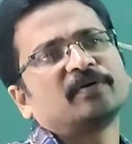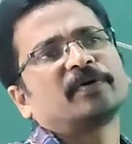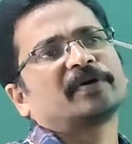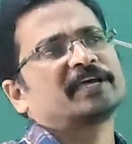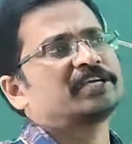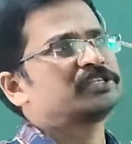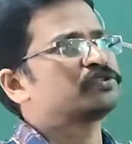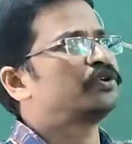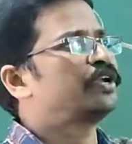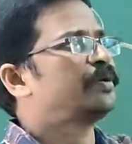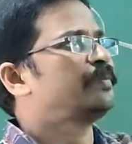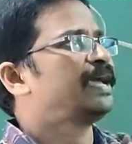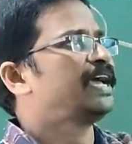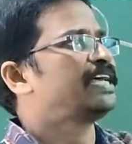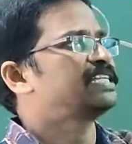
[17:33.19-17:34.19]
Okay,
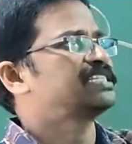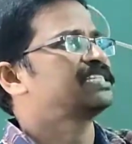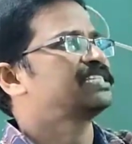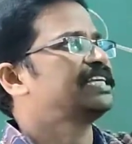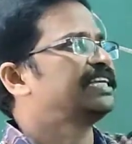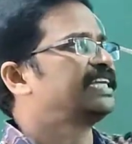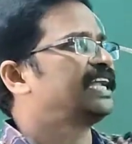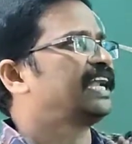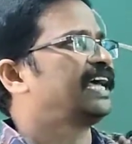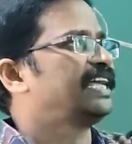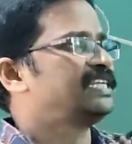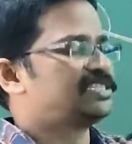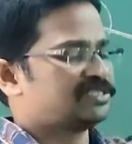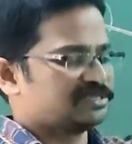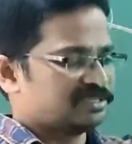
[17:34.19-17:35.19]
sodium has certain
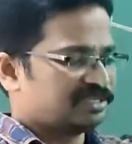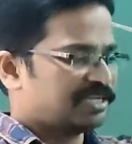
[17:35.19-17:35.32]
lines.